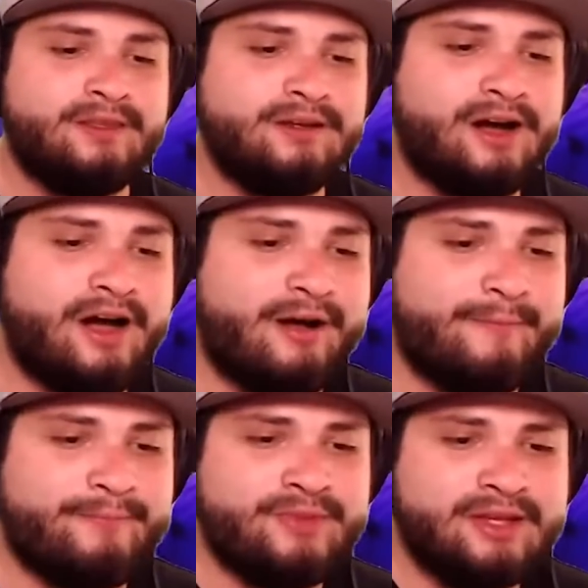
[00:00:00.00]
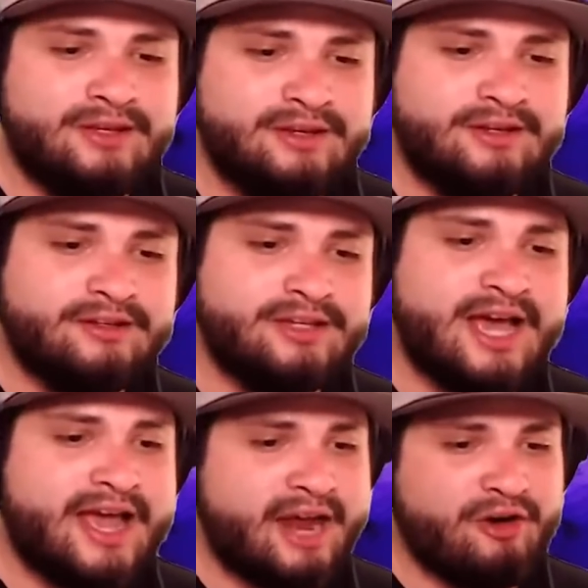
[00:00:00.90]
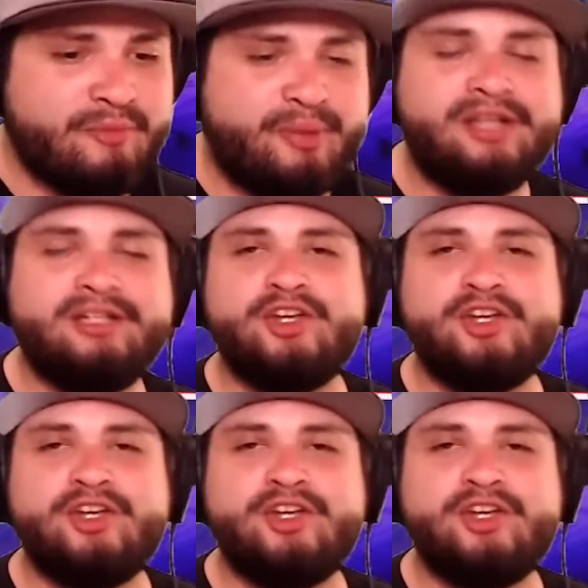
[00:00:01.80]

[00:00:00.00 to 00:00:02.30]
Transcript: Yeah, Aaron Butler.